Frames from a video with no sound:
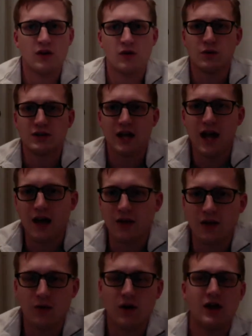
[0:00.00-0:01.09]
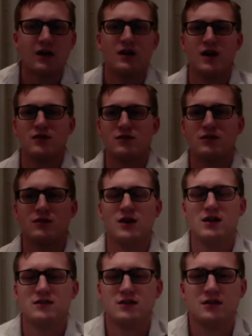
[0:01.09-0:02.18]
what the heck? Like, why are you guys going
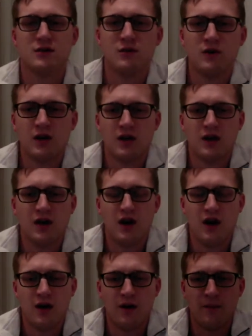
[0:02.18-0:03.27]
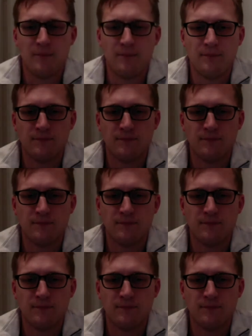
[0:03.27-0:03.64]
crazy? Um,